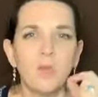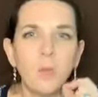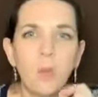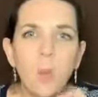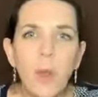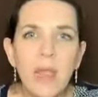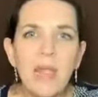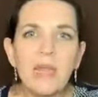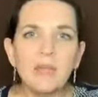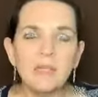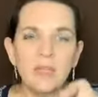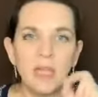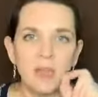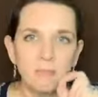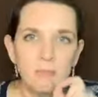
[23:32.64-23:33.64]

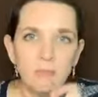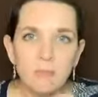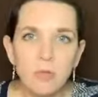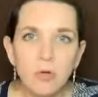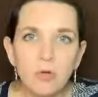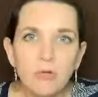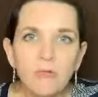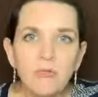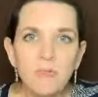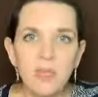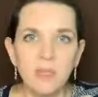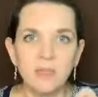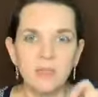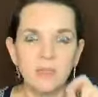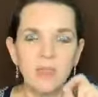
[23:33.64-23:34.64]
weight and
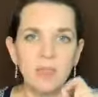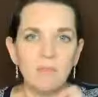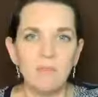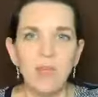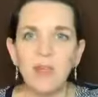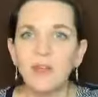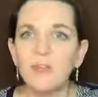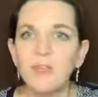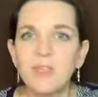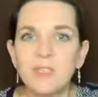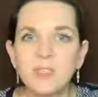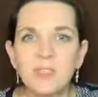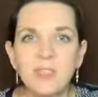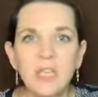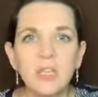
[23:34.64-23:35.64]
movement and
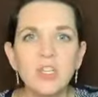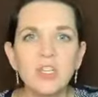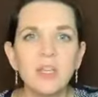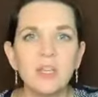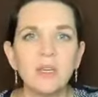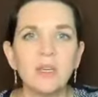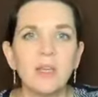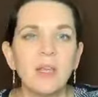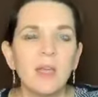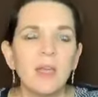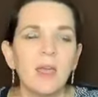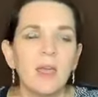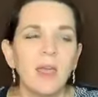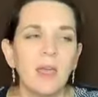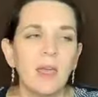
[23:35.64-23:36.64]
manifestation.
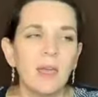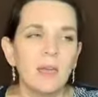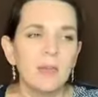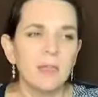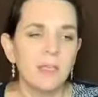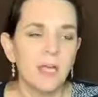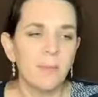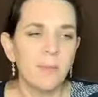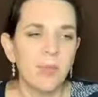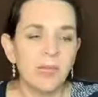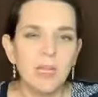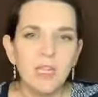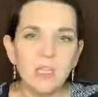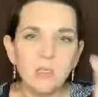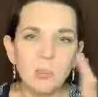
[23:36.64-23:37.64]
And
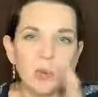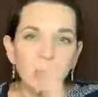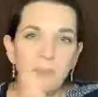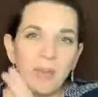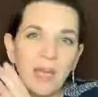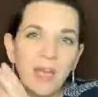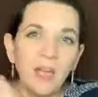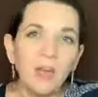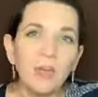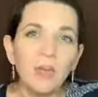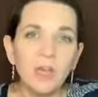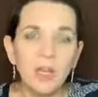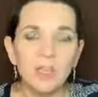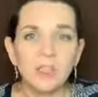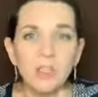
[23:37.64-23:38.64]
he has
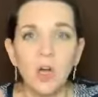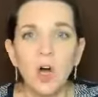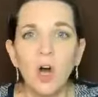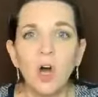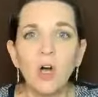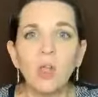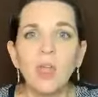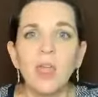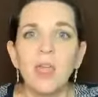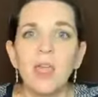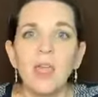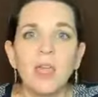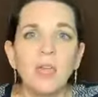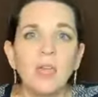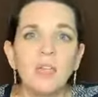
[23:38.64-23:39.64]
prepared us all.
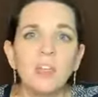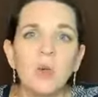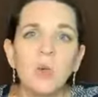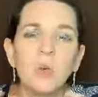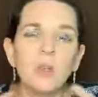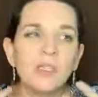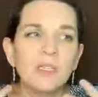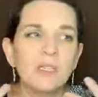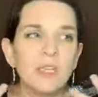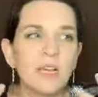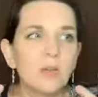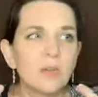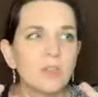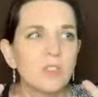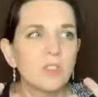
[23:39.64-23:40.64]
And I don't want to
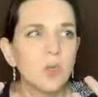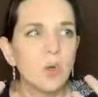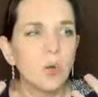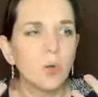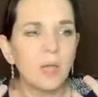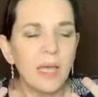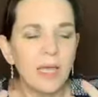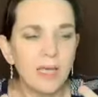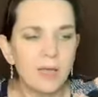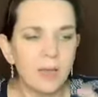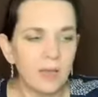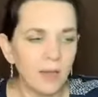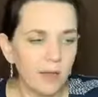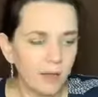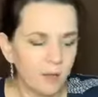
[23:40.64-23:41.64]
sound so like